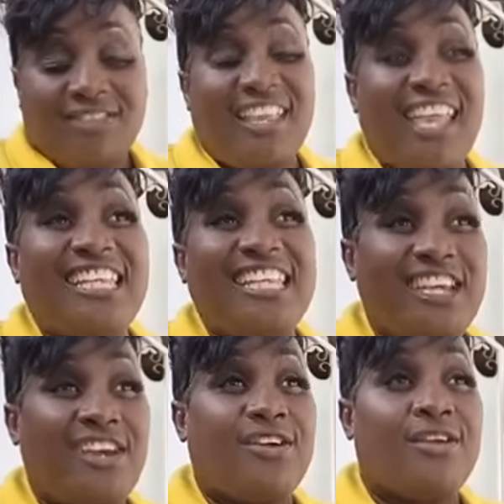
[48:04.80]
10
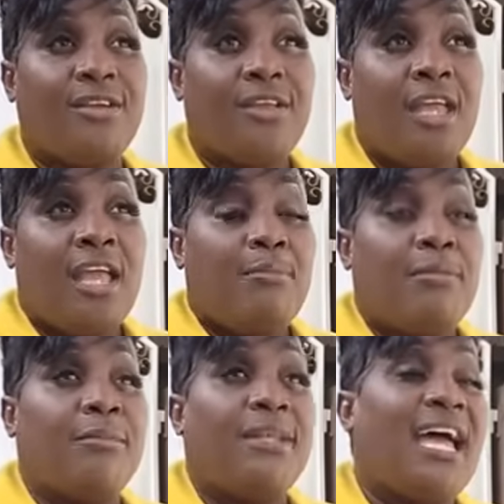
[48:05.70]
years.
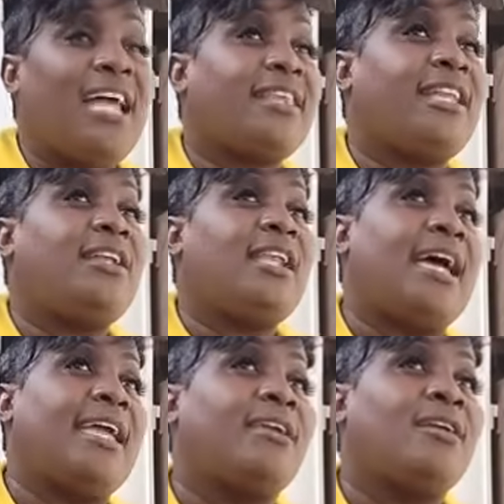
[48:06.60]
Me not tell a
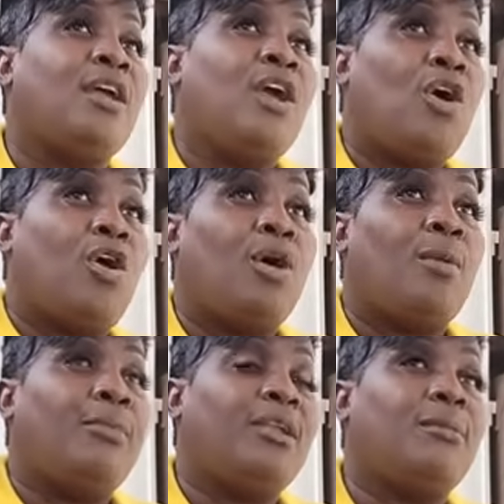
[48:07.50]
lie.
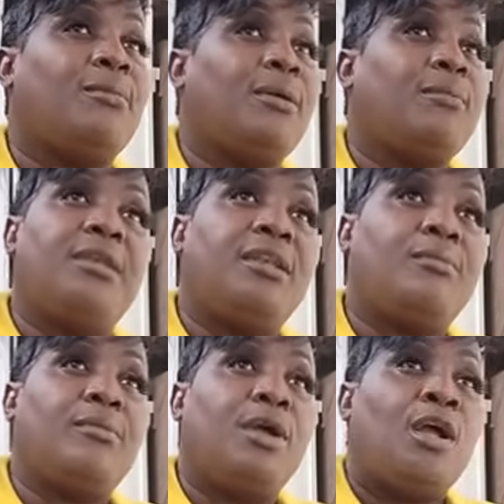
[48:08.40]
Me,
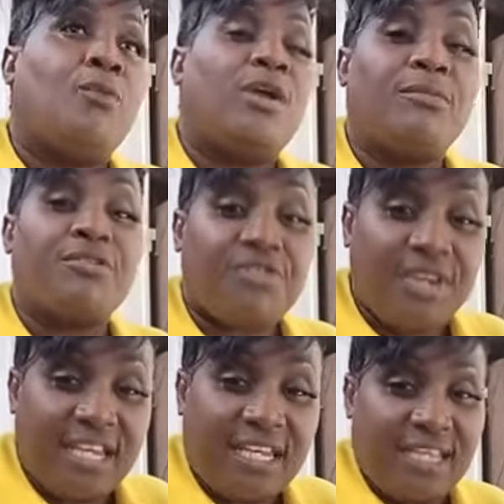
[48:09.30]
when me
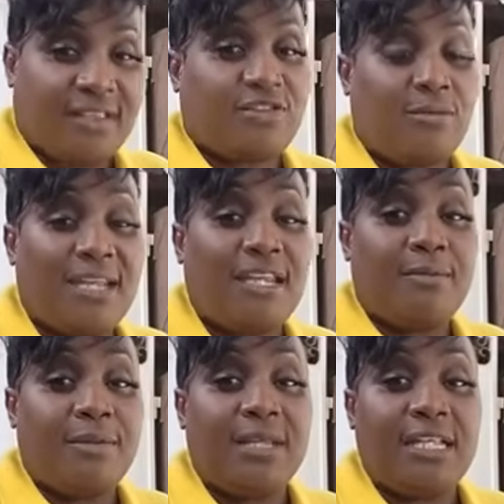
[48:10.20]
read it, some of them
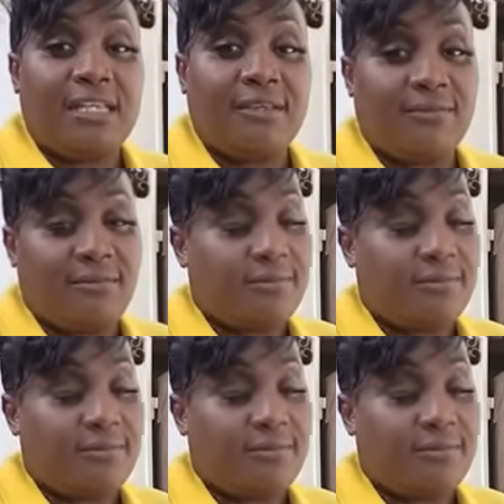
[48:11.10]
me believe.